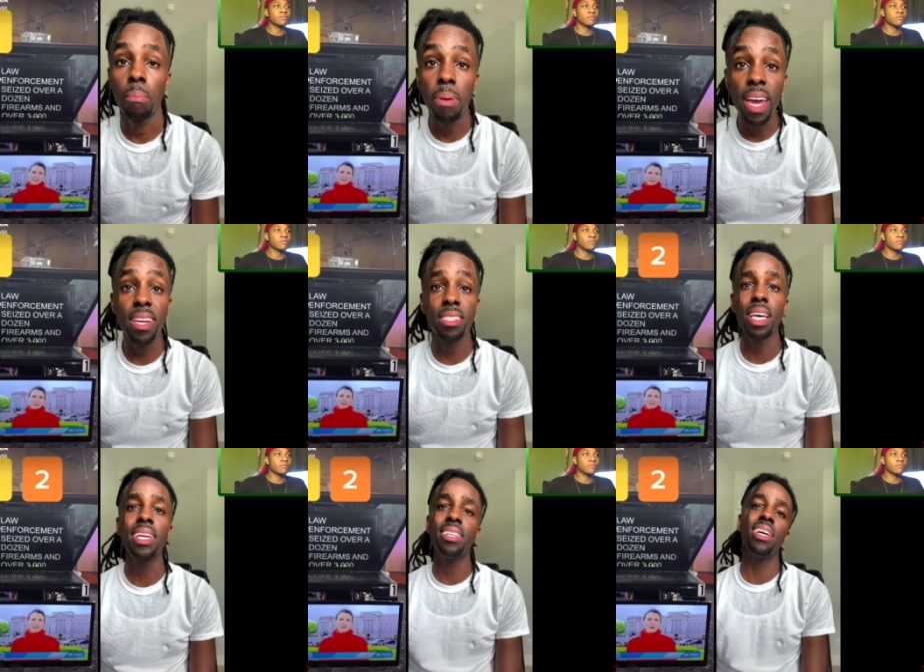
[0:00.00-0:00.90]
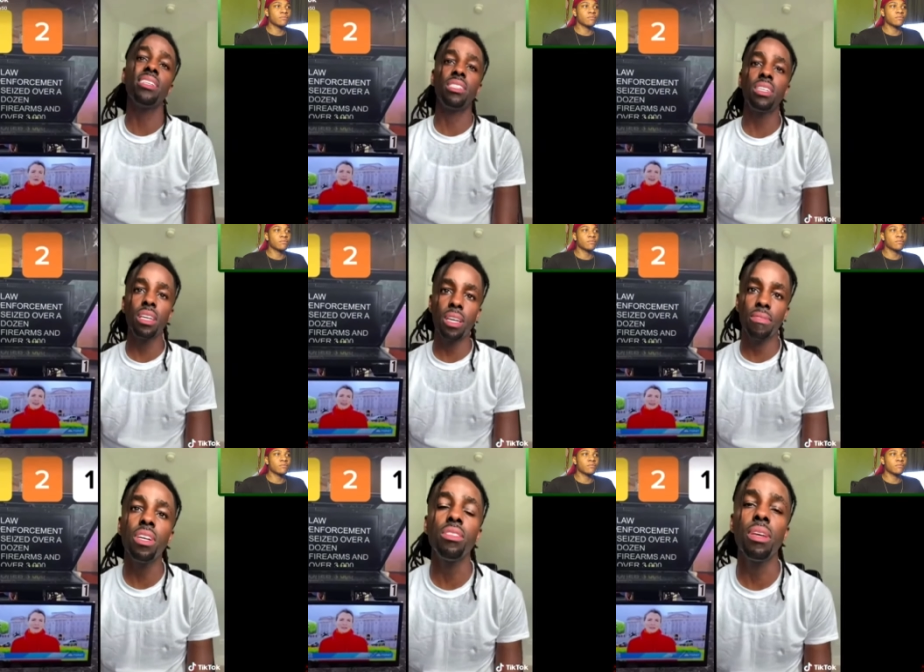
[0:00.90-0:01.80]
Three, two,
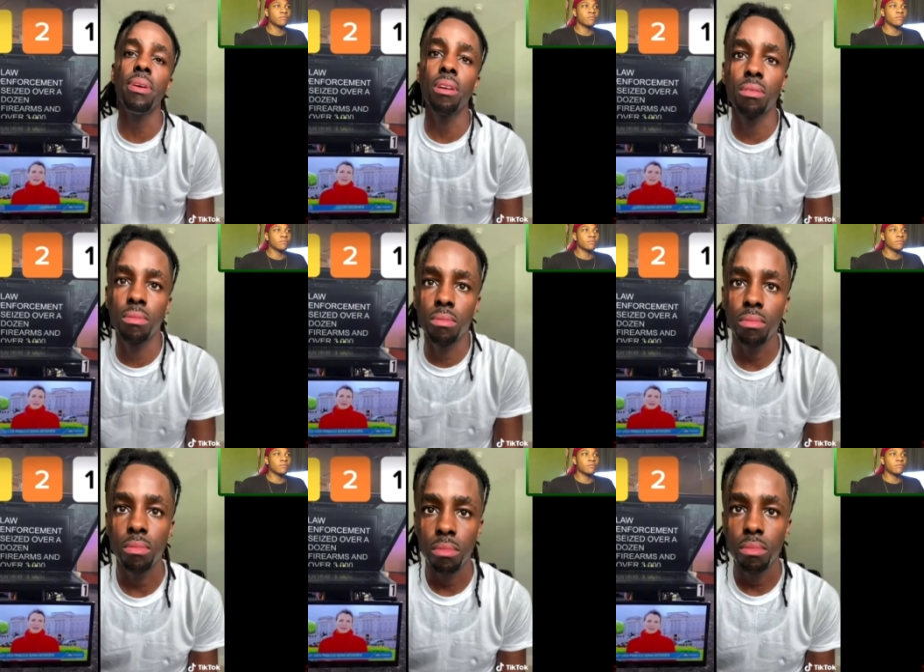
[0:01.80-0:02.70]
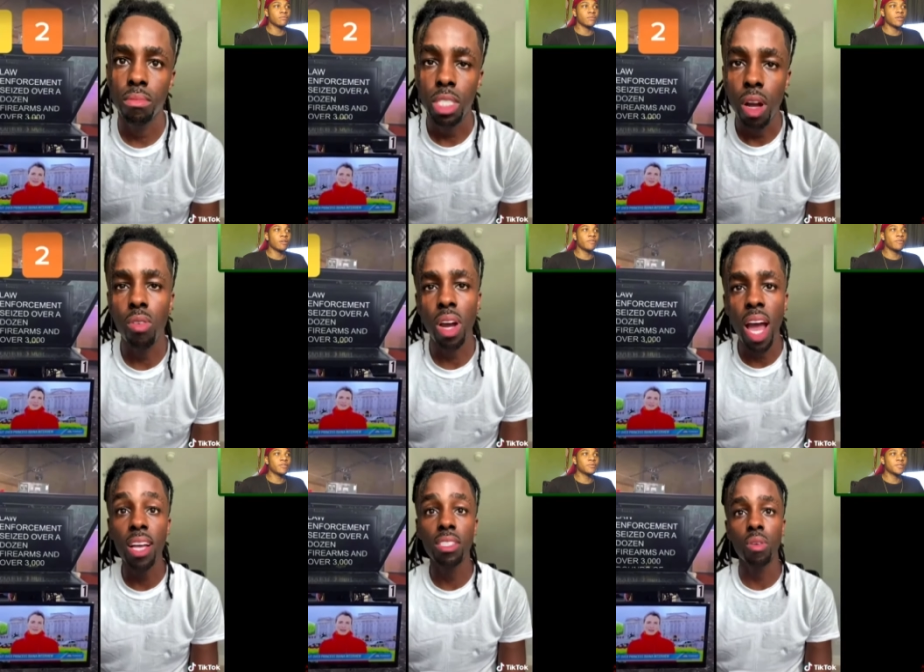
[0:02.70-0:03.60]
one. Law
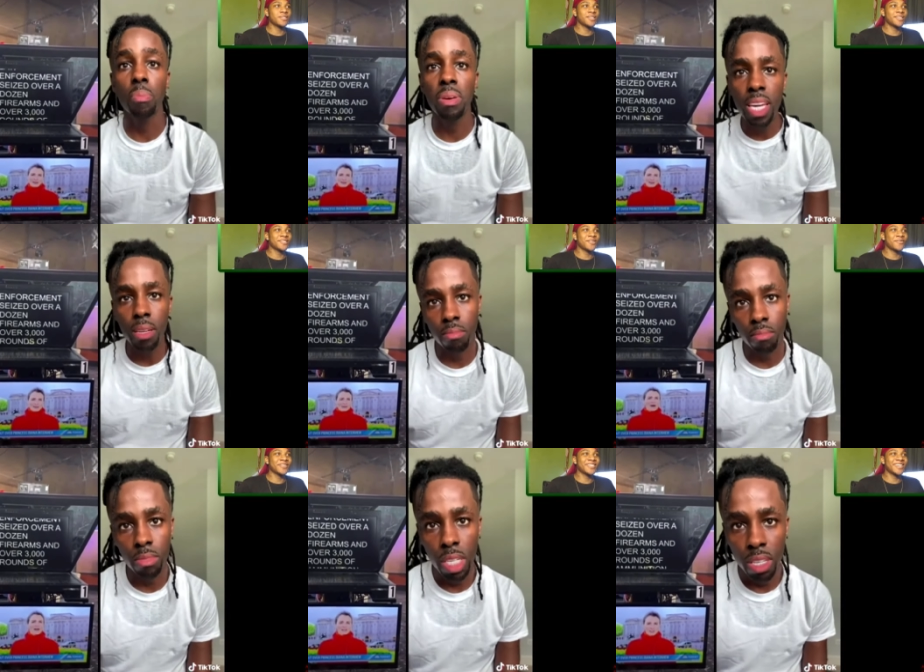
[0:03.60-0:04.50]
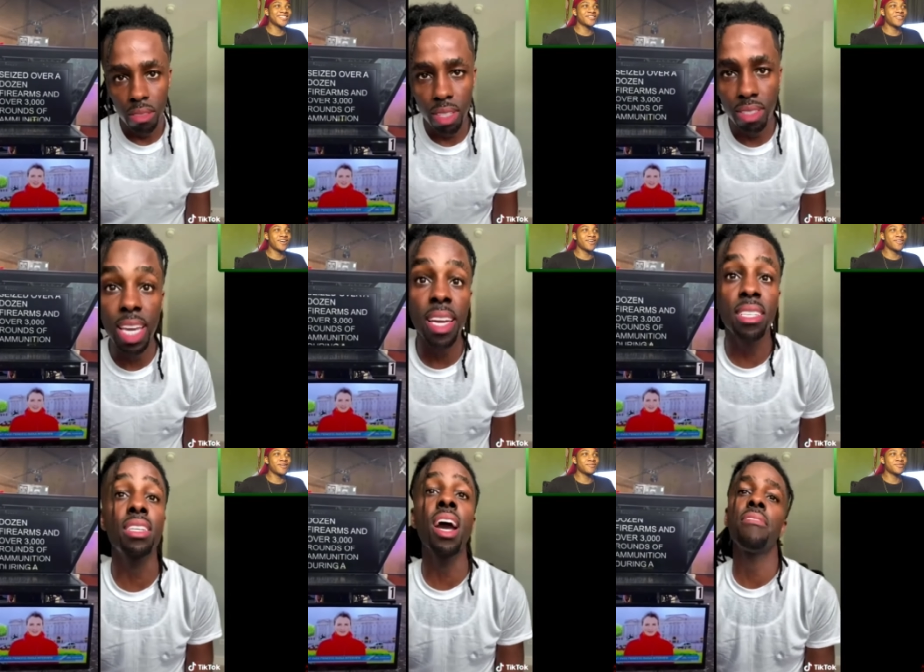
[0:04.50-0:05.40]
enforcement seized over a dozen
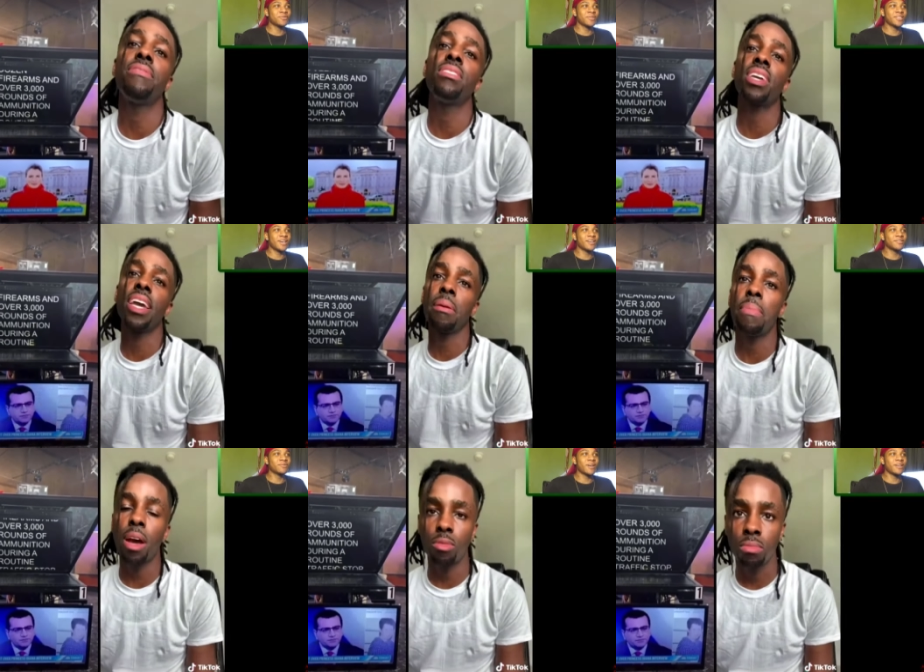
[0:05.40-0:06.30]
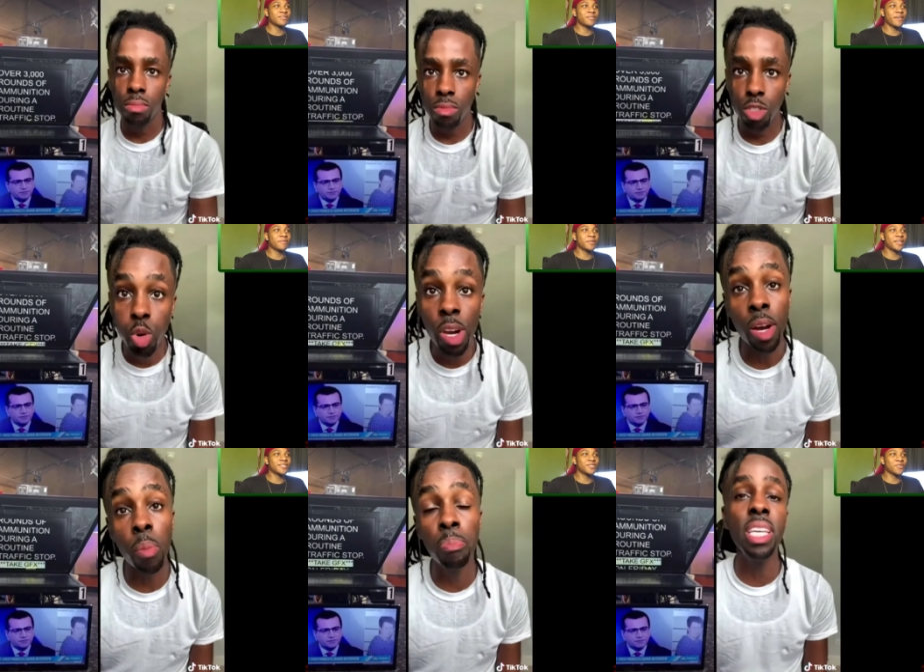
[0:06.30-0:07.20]
firearms and 3,000 rounds of
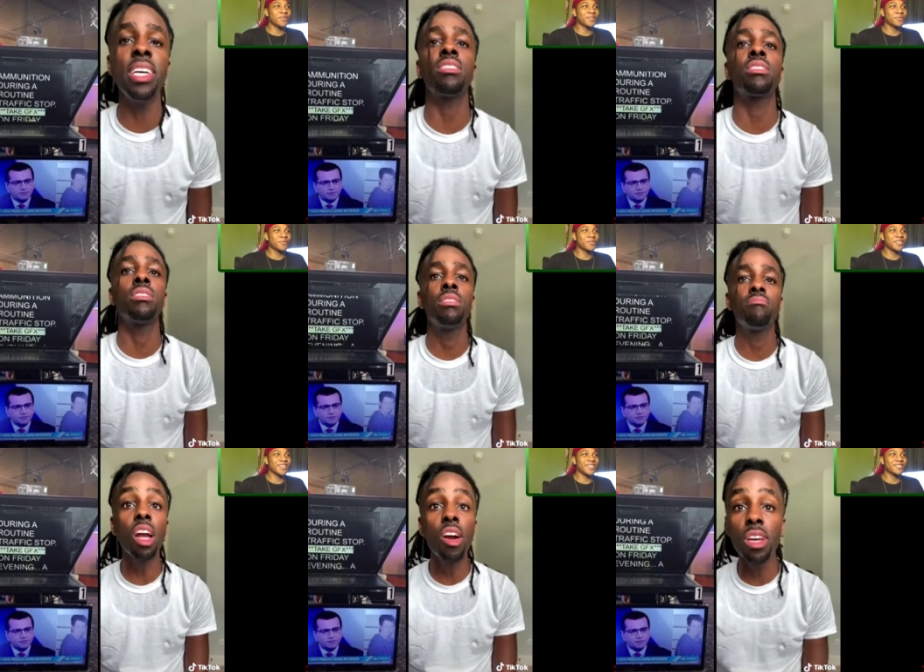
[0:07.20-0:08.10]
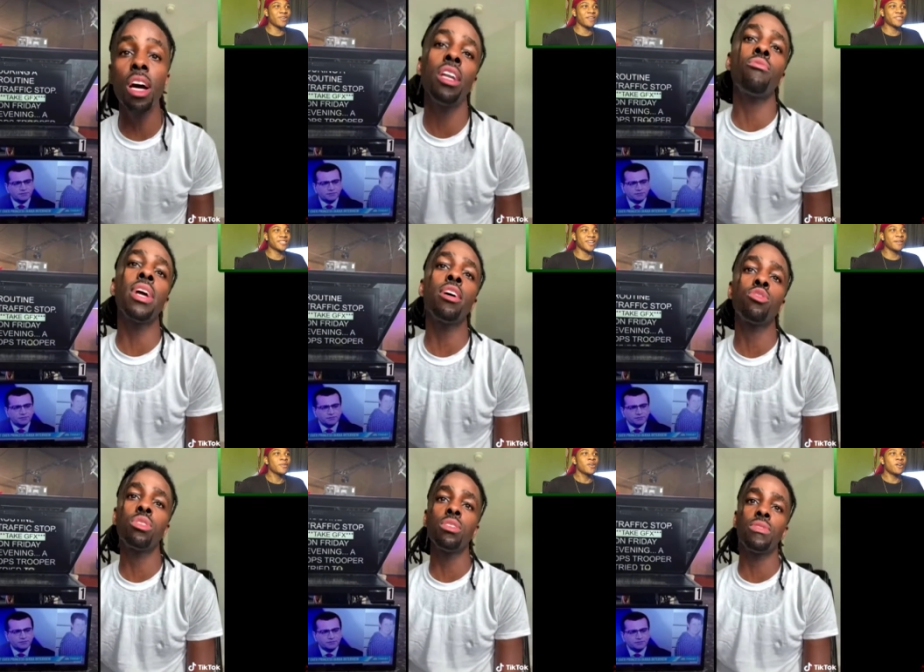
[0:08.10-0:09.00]
ammunition during a routine traffic
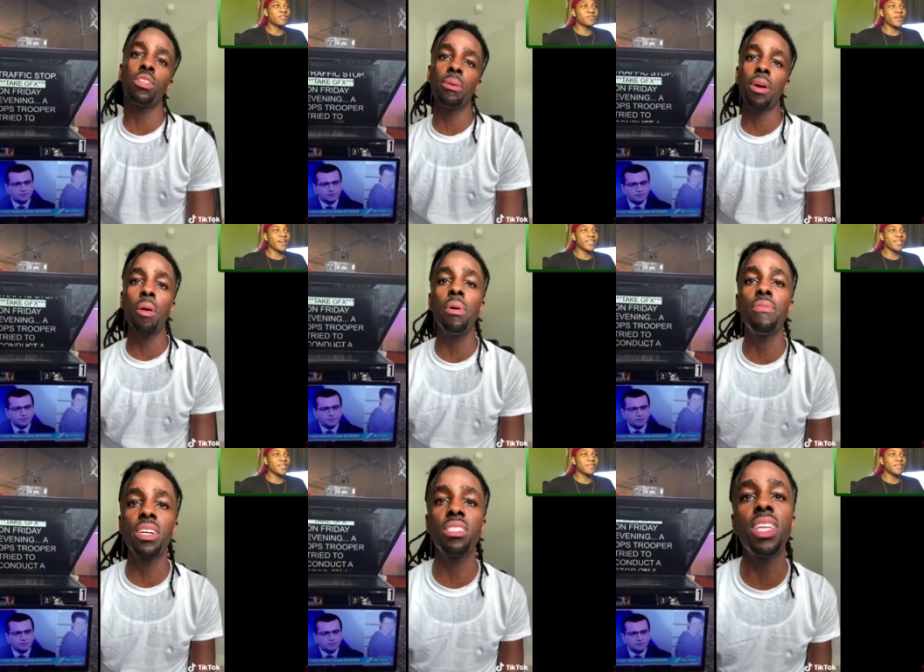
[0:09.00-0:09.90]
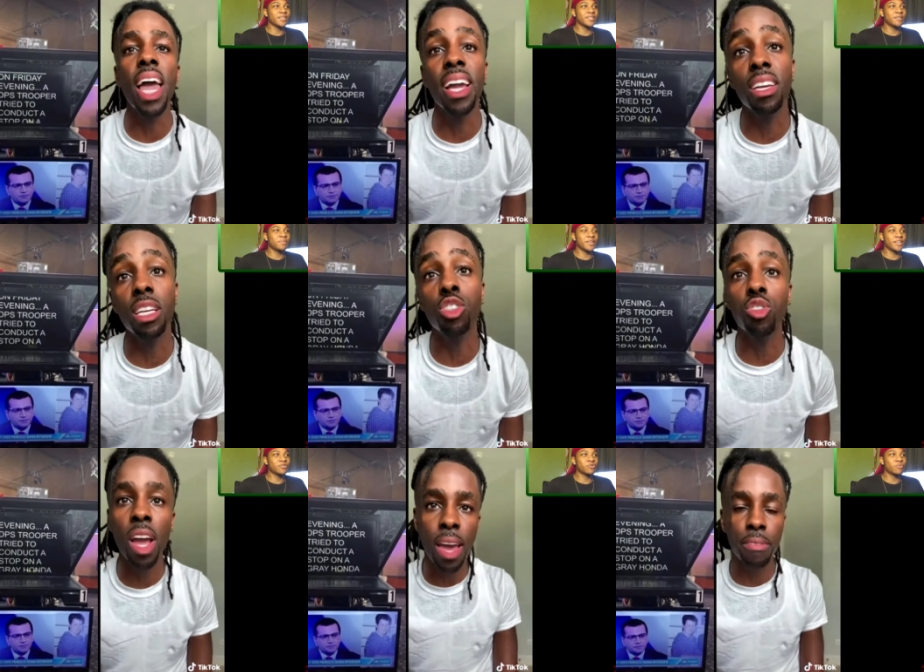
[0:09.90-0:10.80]
stop. On Friday evening, a
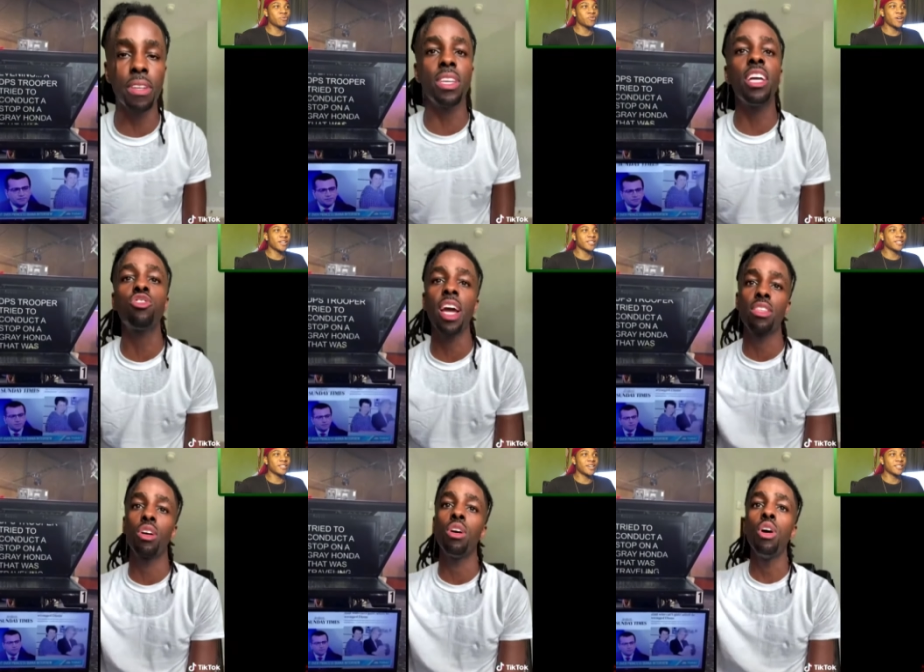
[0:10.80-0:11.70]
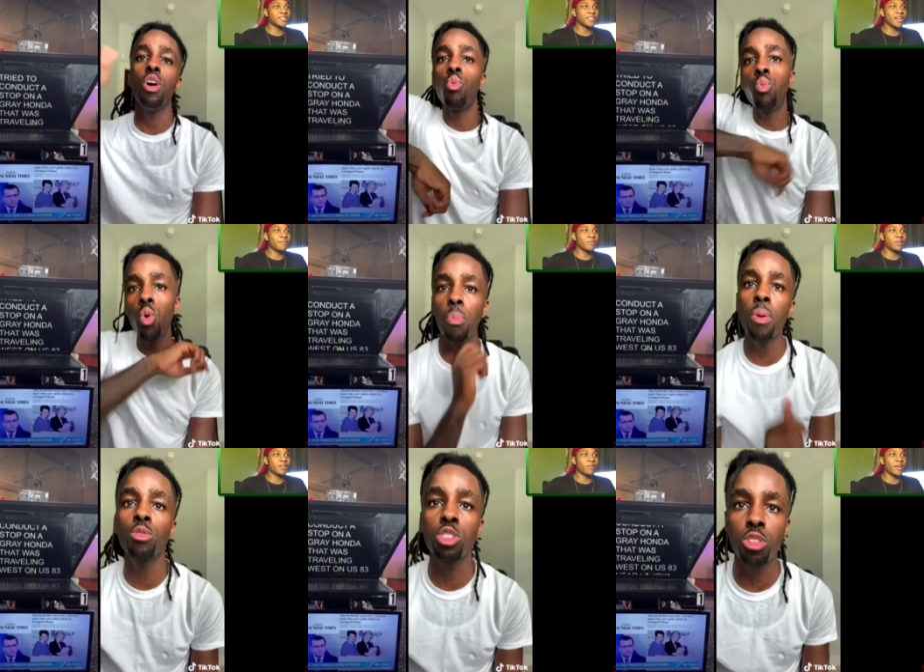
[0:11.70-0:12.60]
DPS trooper tried to conduct a stop on
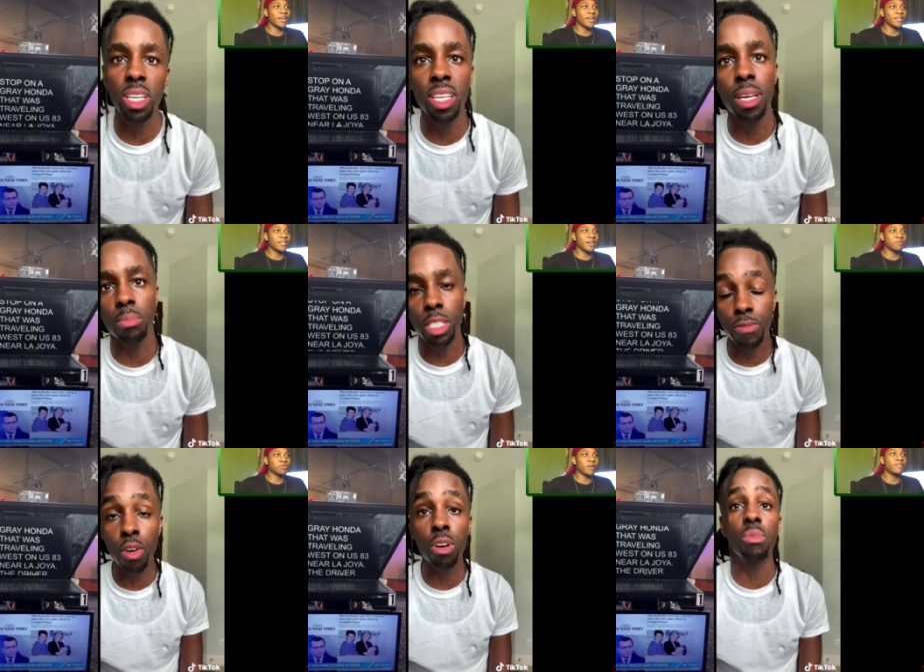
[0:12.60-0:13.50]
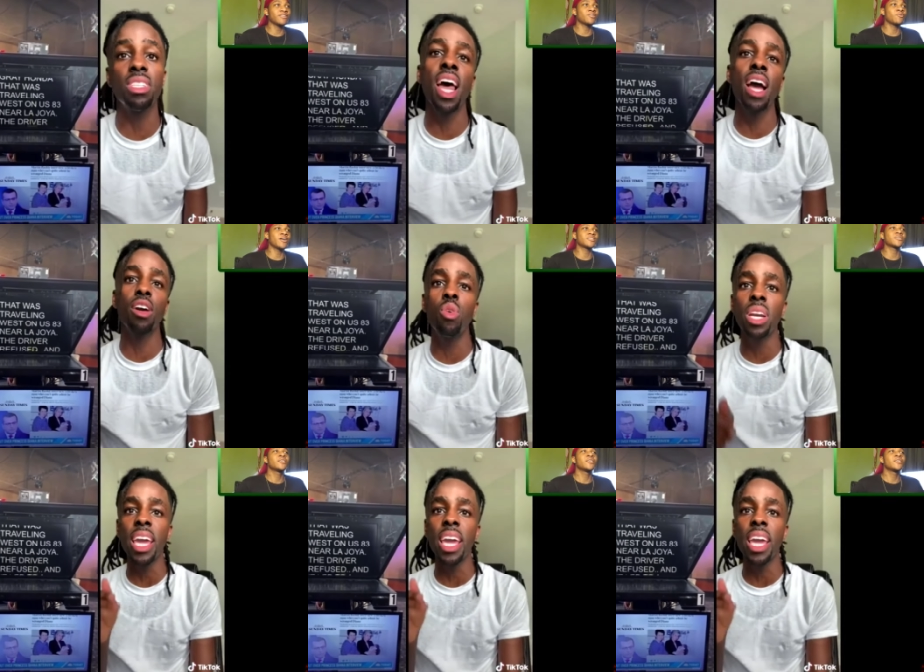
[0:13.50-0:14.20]
a gray Honda that was traveling west